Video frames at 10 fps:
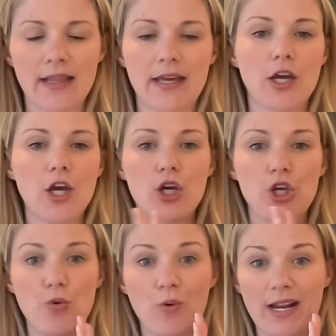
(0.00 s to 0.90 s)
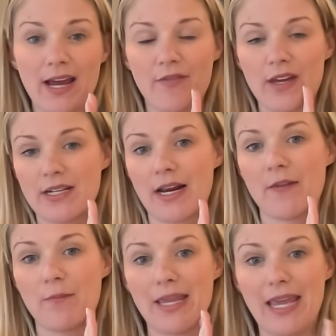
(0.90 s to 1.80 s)
Like, you want to have that done at the
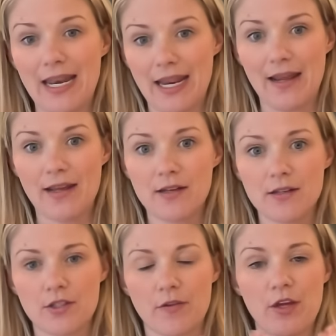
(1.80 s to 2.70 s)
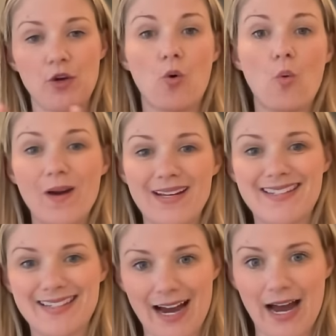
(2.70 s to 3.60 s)
beginning so that you don't
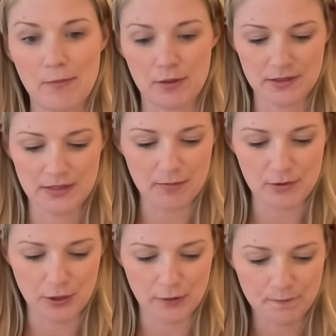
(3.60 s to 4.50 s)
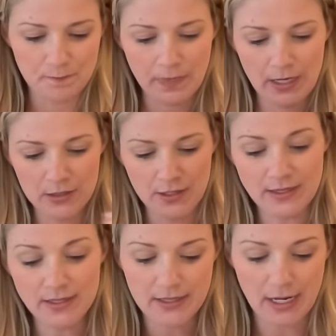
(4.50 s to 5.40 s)
waste time on step two. So
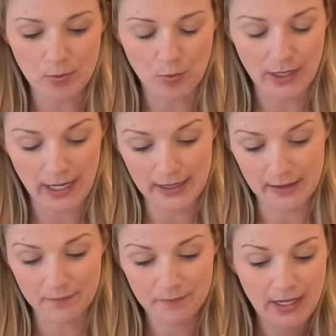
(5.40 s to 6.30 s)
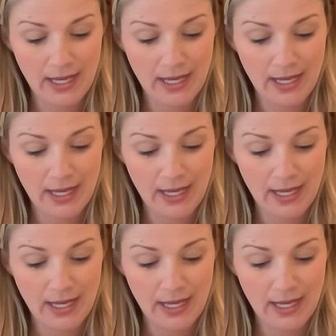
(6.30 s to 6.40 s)
that's a step one item.